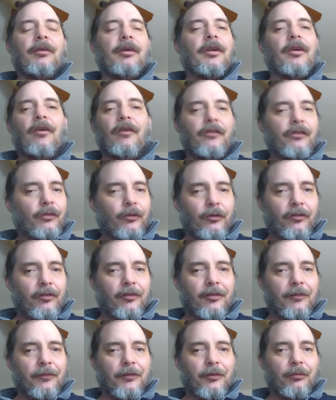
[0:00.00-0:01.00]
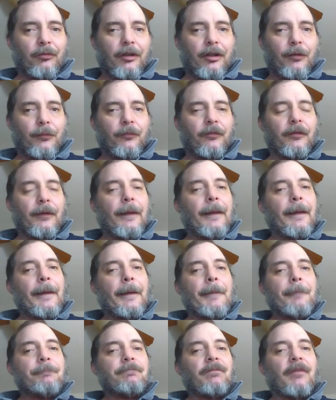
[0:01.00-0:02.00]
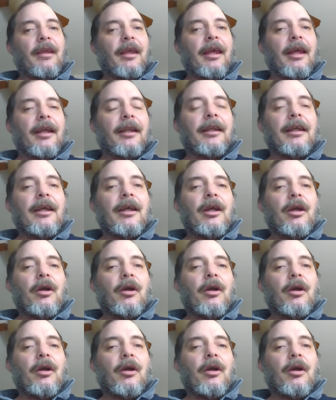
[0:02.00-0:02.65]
in all sorts of different realms. And